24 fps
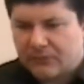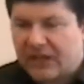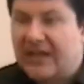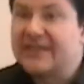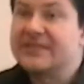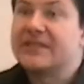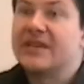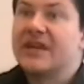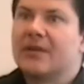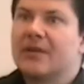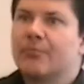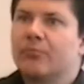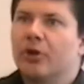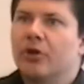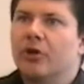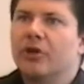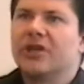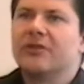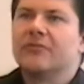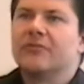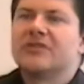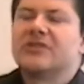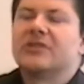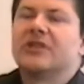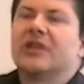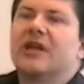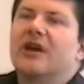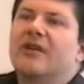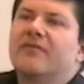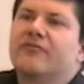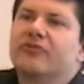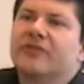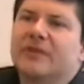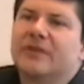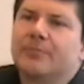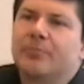as a young boy, he was in
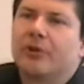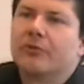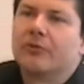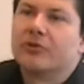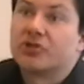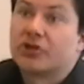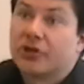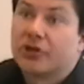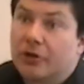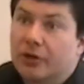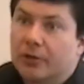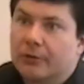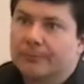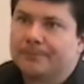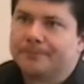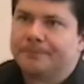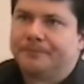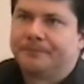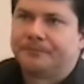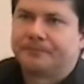love with a Polish girl